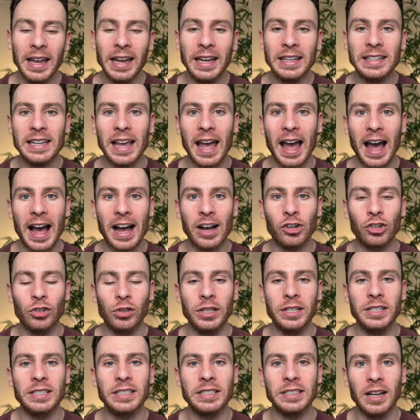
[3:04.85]
it's
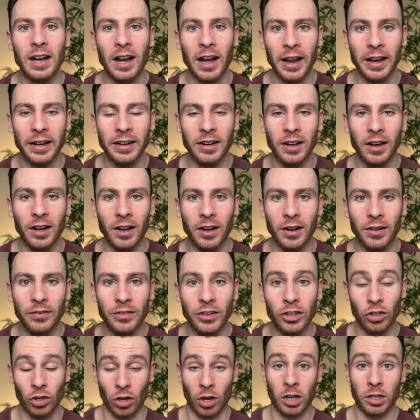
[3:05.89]
actually a sign of
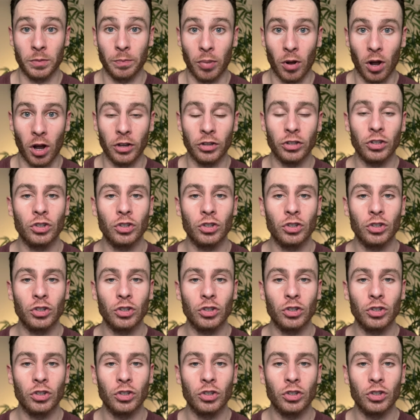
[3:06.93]
the dog's paws